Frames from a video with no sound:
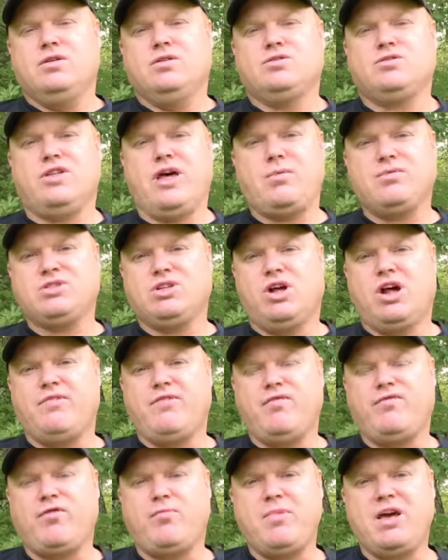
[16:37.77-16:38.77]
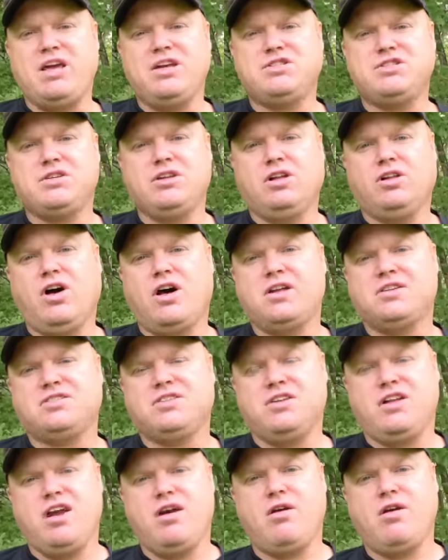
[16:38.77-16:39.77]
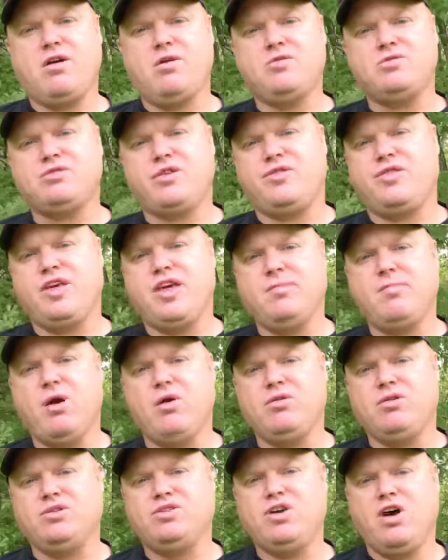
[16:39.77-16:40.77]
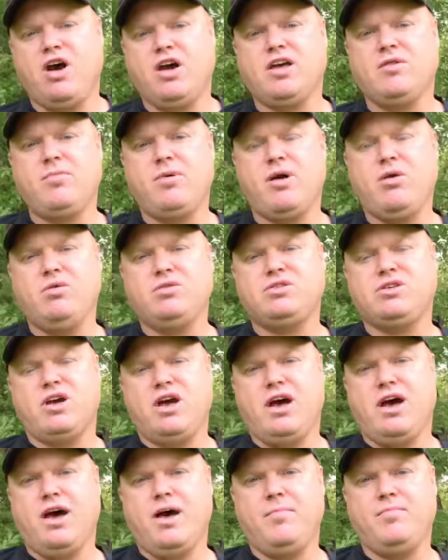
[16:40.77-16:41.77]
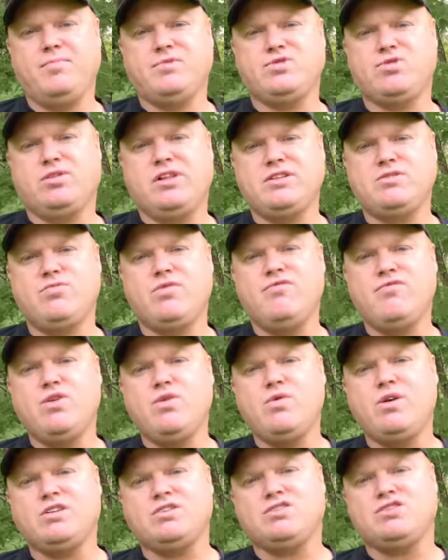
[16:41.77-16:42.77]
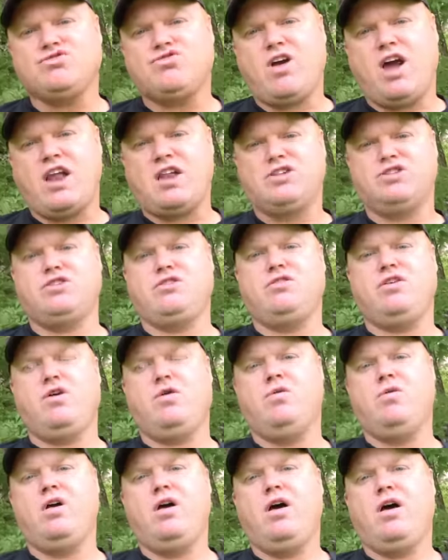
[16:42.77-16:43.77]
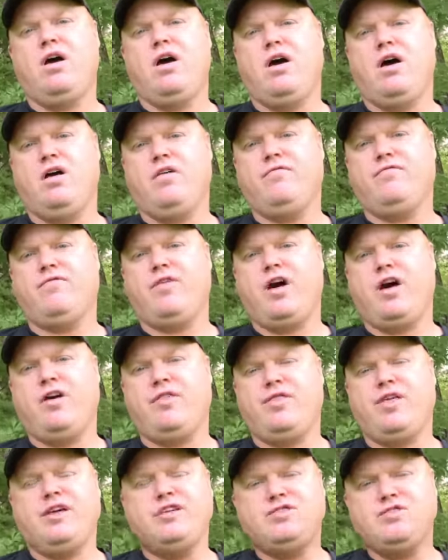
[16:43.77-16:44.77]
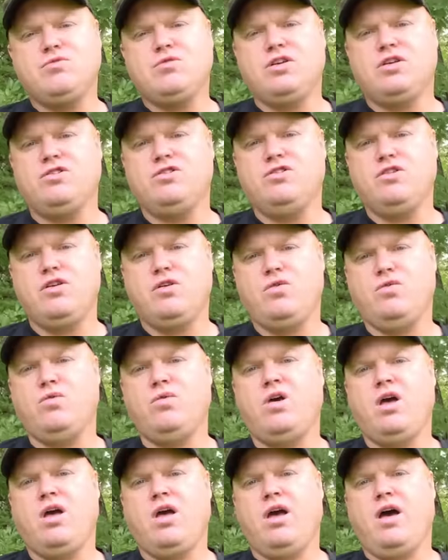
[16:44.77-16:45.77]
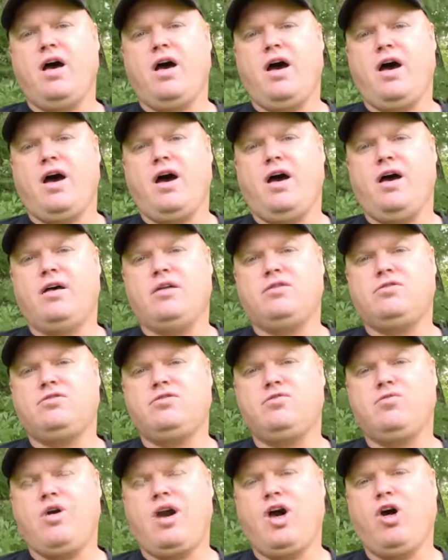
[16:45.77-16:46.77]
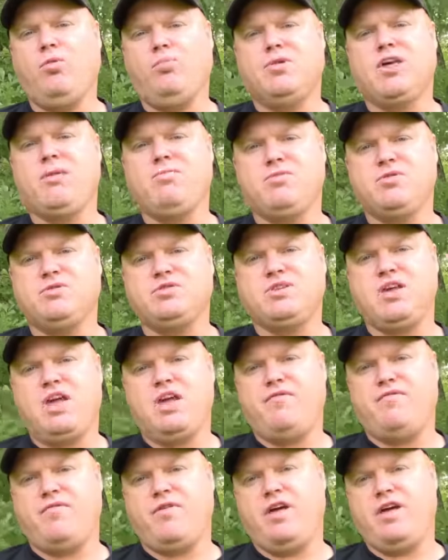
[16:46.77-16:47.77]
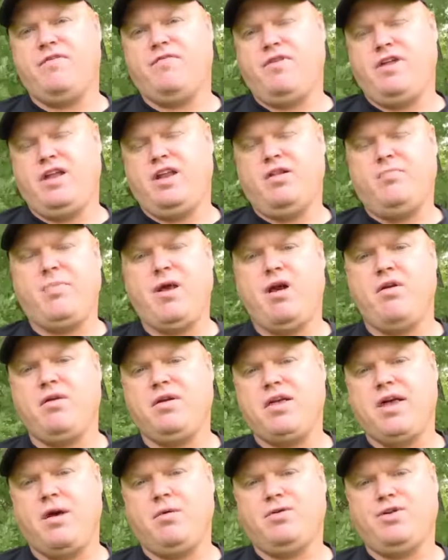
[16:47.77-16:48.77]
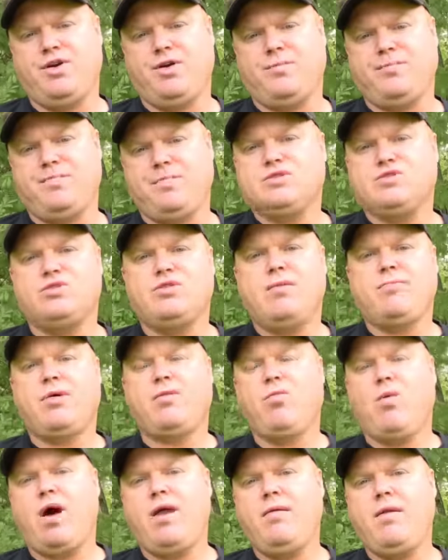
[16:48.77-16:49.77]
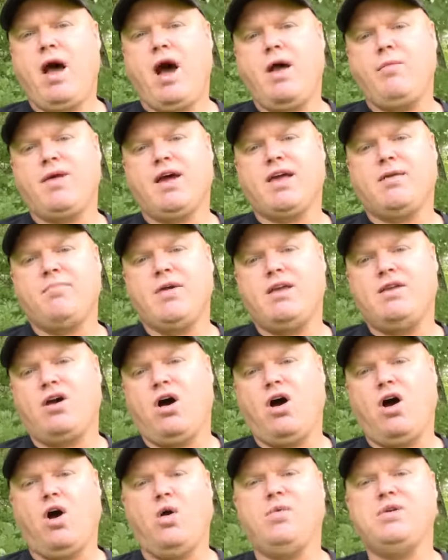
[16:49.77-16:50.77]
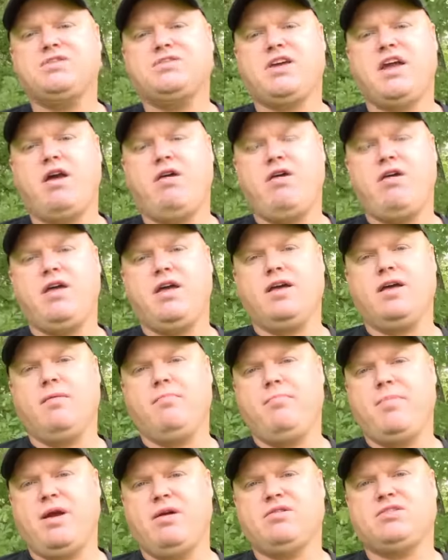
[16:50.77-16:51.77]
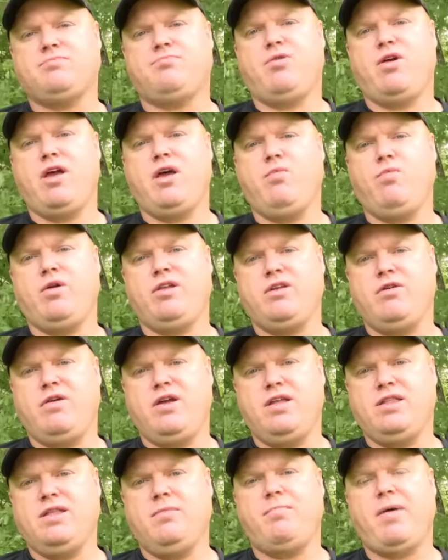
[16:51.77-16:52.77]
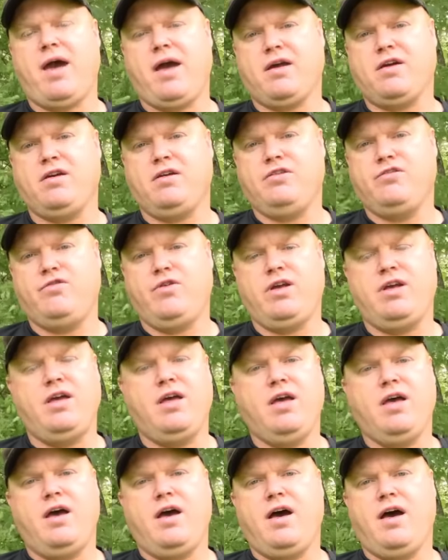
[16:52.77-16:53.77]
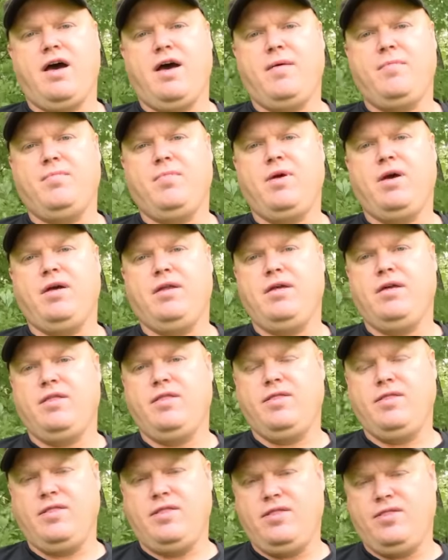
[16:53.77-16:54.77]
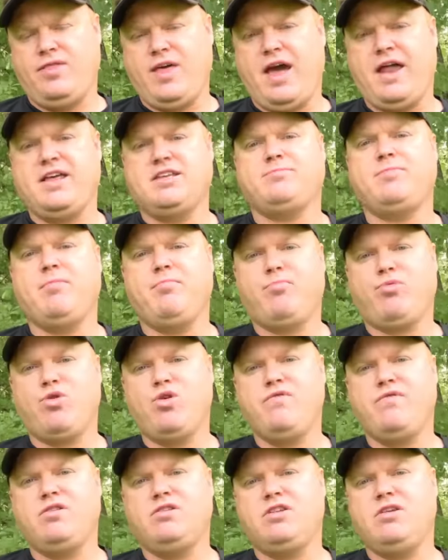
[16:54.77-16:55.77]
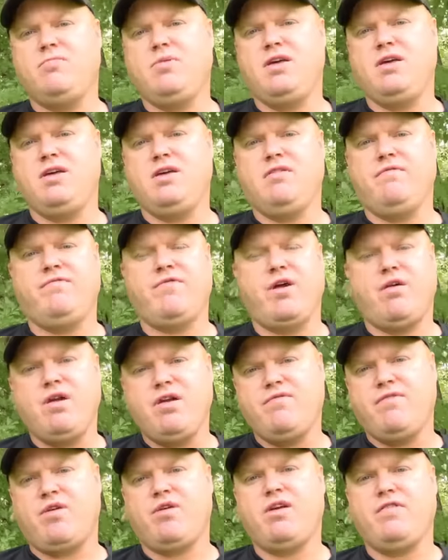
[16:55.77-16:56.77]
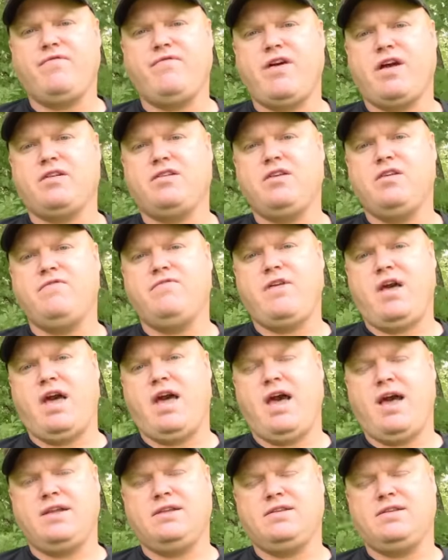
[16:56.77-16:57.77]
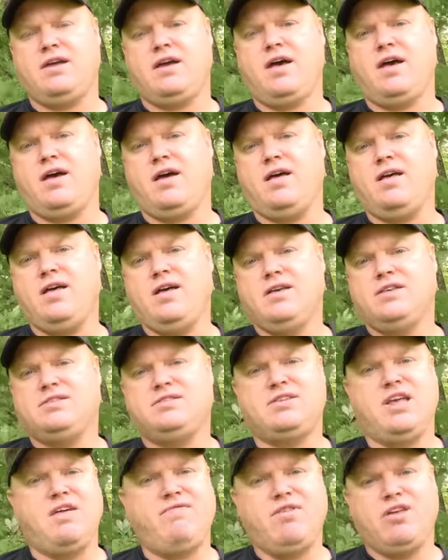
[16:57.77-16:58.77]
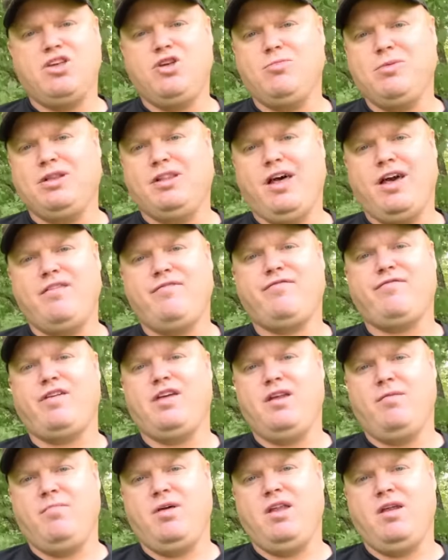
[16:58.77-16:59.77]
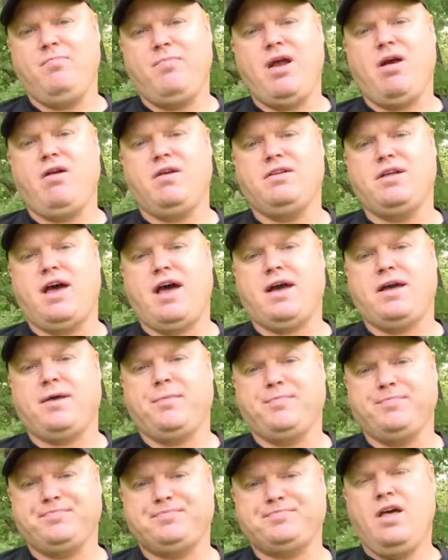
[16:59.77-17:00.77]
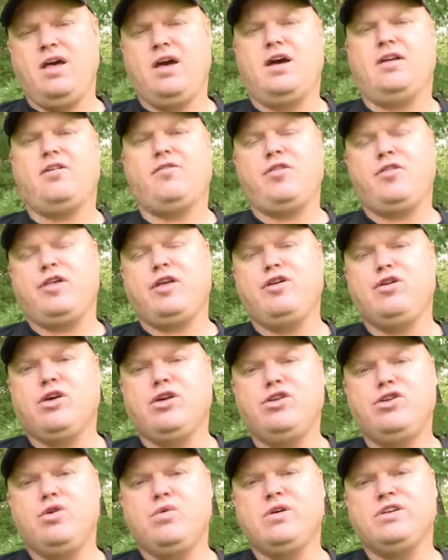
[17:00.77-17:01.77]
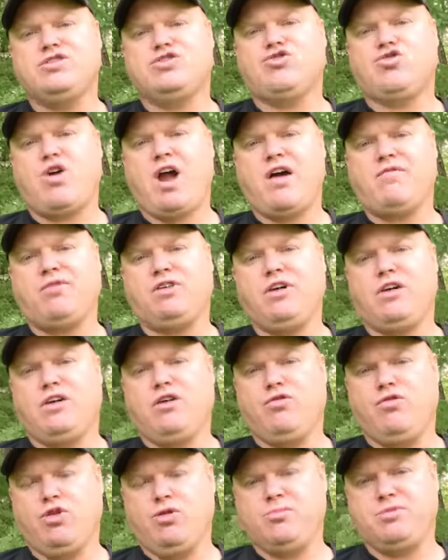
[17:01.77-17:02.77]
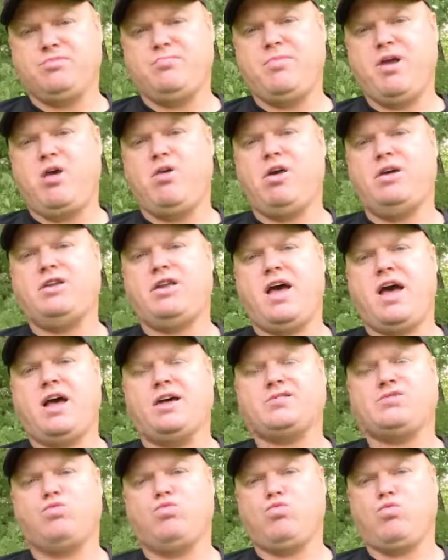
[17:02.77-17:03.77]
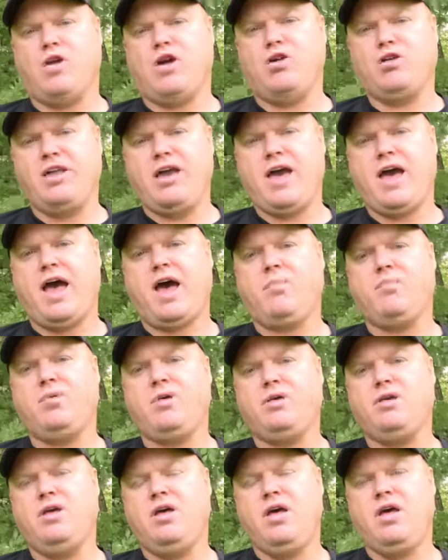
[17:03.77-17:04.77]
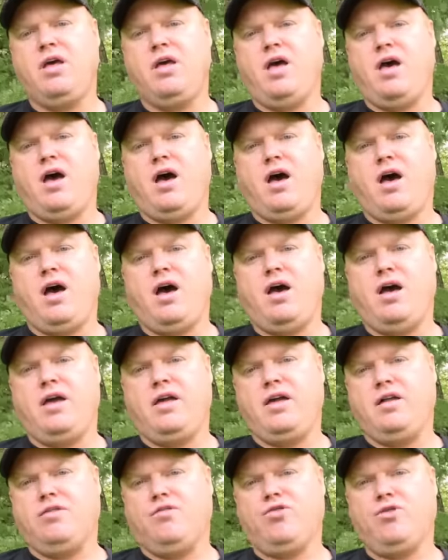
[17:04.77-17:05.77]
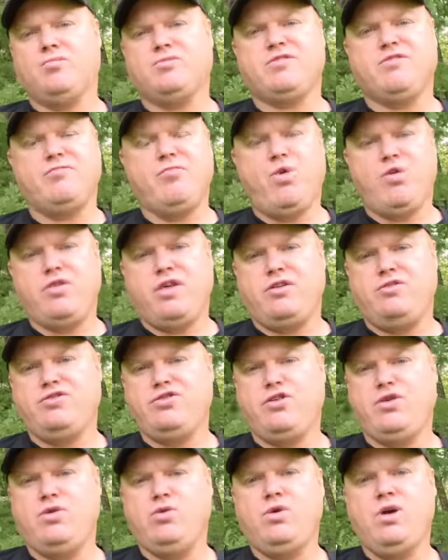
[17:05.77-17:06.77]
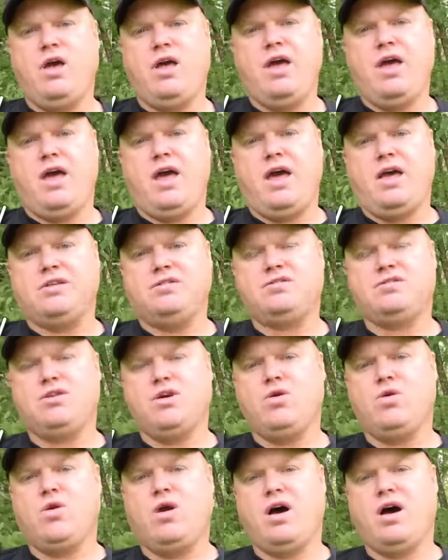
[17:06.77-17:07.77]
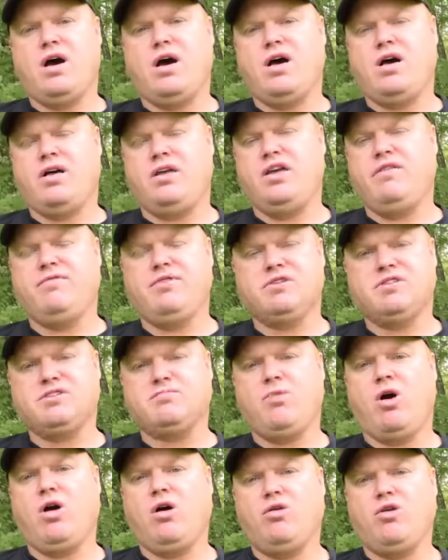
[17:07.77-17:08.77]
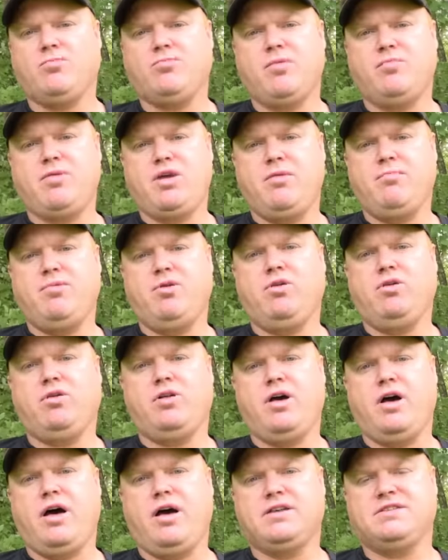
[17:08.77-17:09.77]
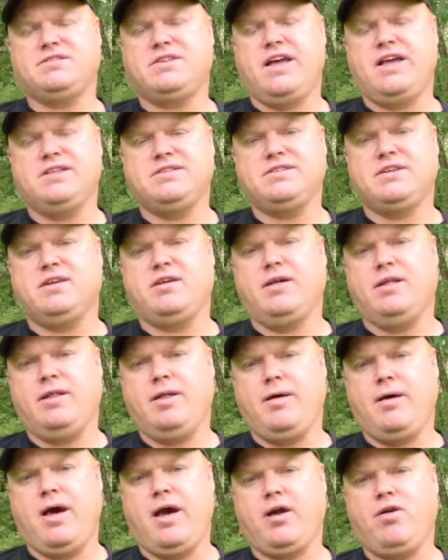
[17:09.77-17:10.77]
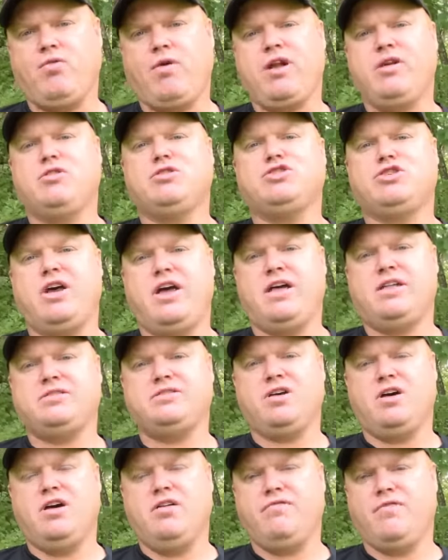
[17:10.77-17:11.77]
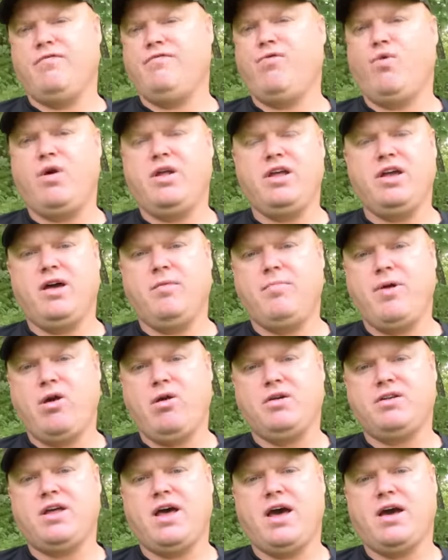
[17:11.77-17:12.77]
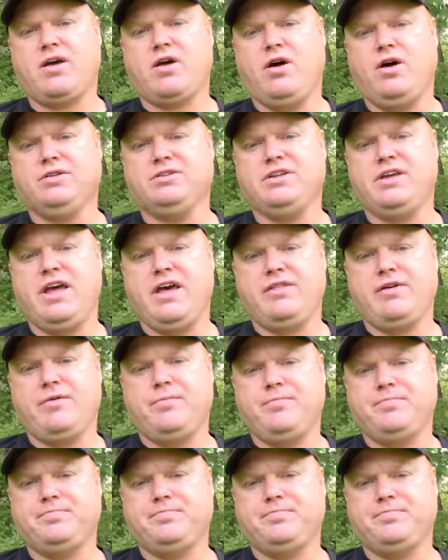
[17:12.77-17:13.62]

So that was a lot of information, a lot of scenarios to think about and talk about. Um, so let's review a strategy, though, of uh, things you can do uh, to help keep you safe if in a bear encounter. So number one, I recommend always carrying bear spray when you're in the backcountry. Um, that has been proven to be very, very effective at uh, saving human life in a, in a bear attack. Another thing you can do is travel in groups. Bear attacks rarely happen Uh, in groups of more than two, and so uh, even a small group of people uh, stands a greater chance of avoiding a bear attack altogether.